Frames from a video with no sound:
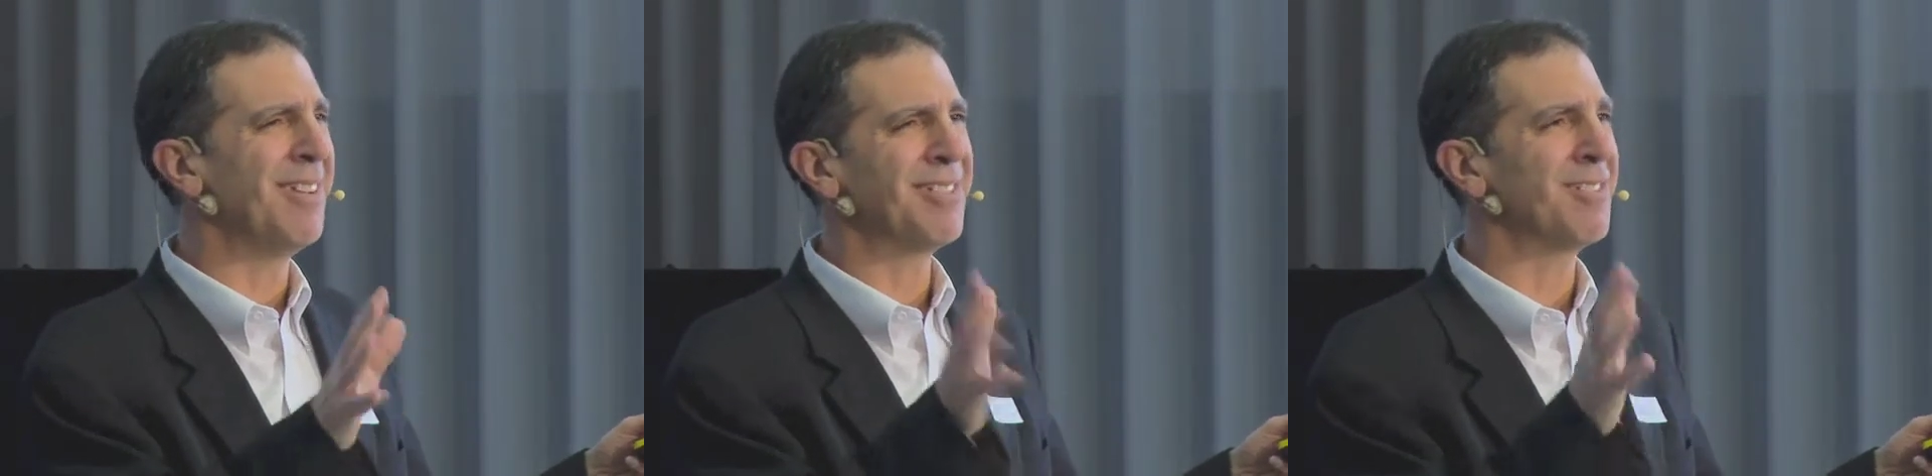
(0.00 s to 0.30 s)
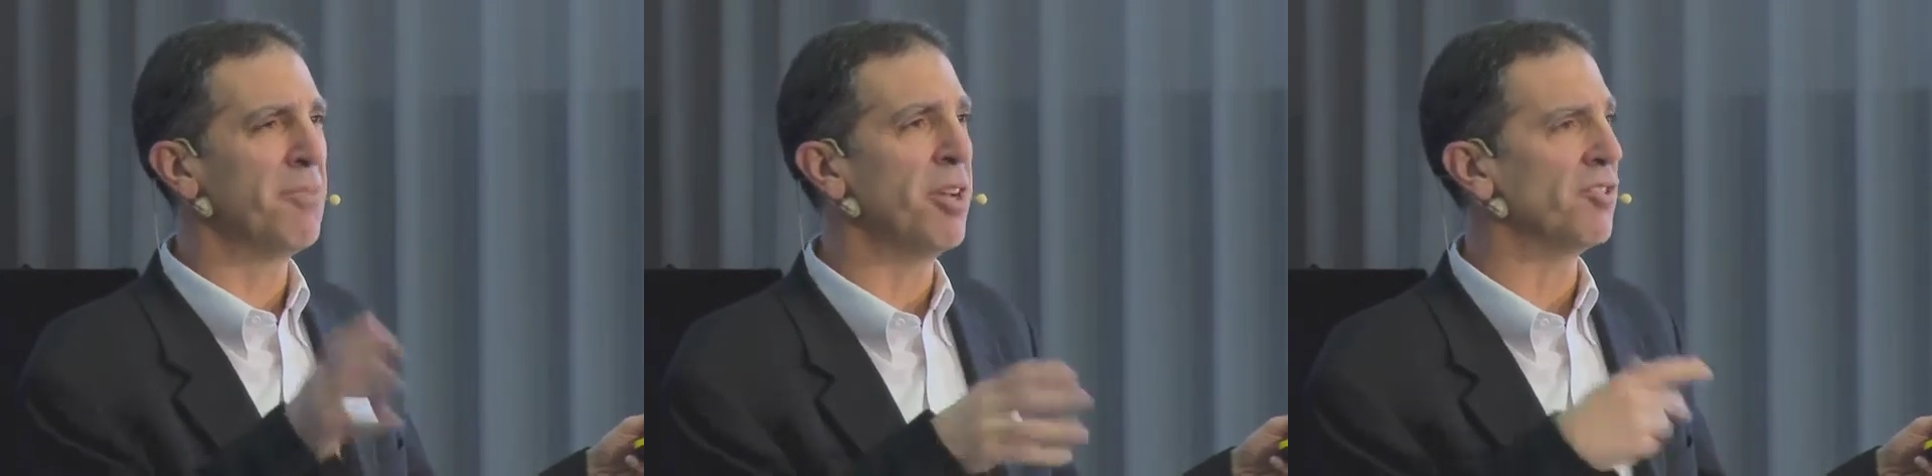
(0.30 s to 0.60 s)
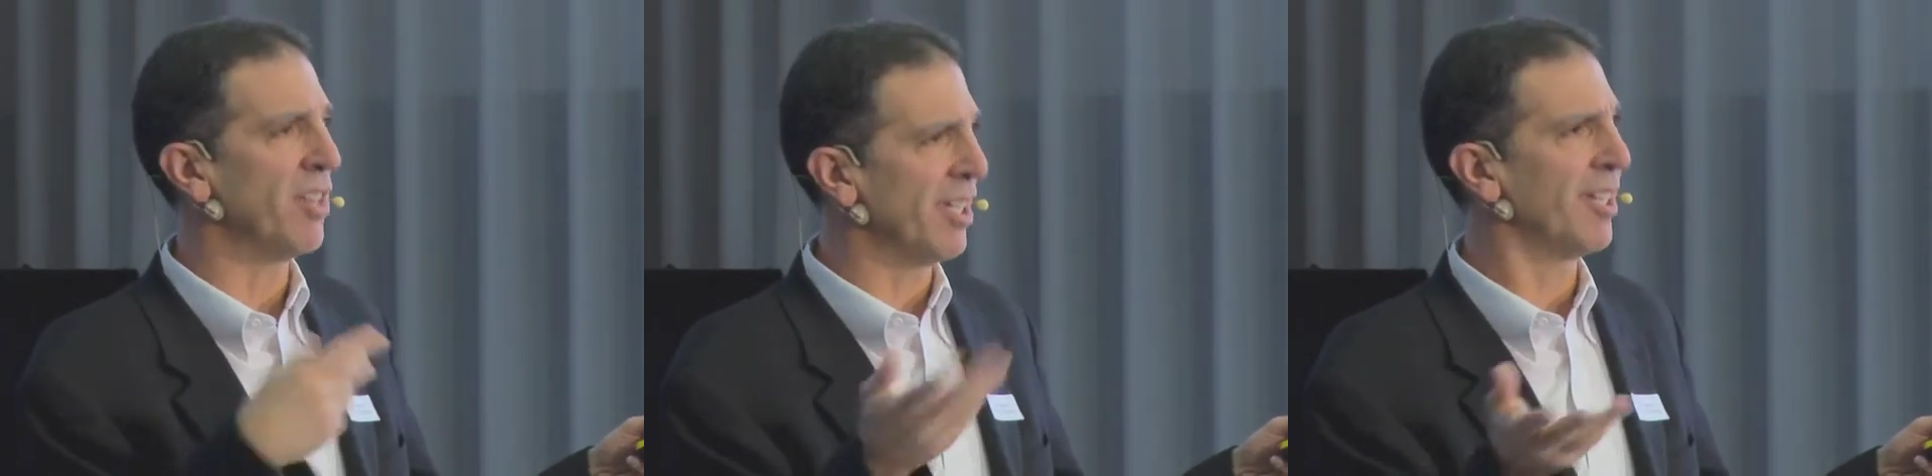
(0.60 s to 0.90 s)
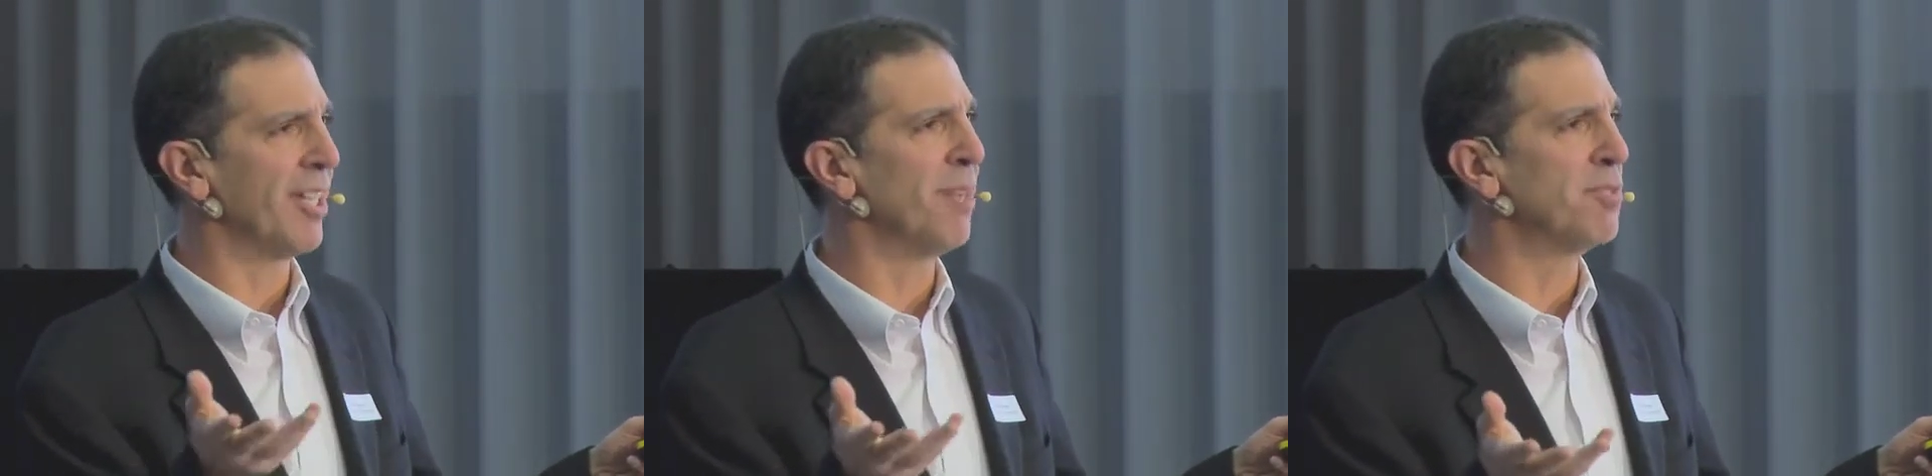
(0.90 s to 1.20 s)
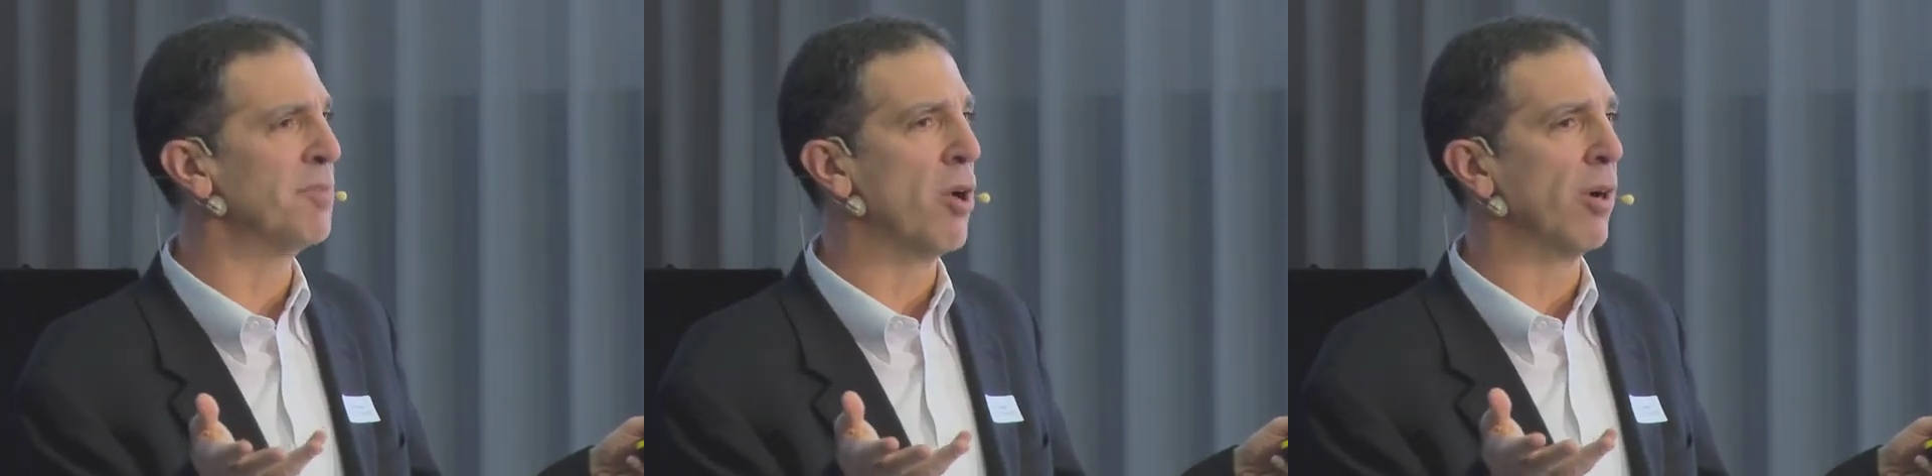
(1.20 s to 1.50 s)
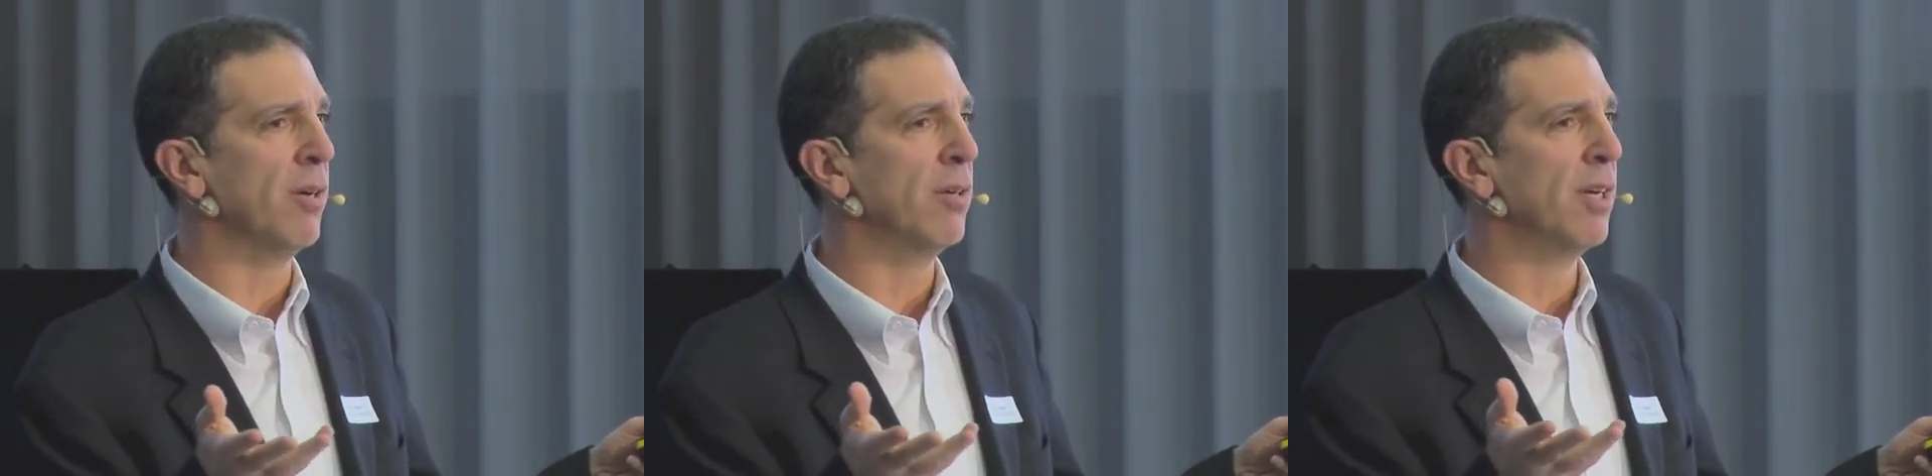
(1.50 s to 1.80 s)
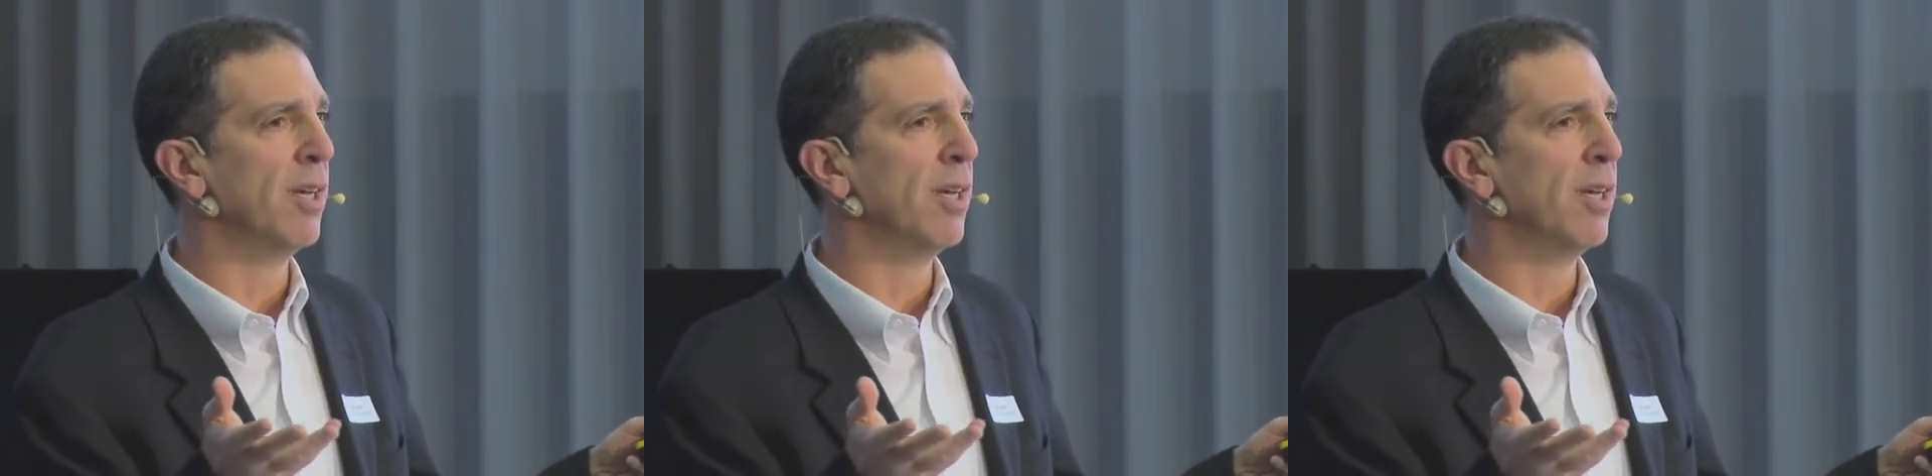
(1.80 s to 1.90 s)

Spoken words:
not so much. I got to get up tomorrow.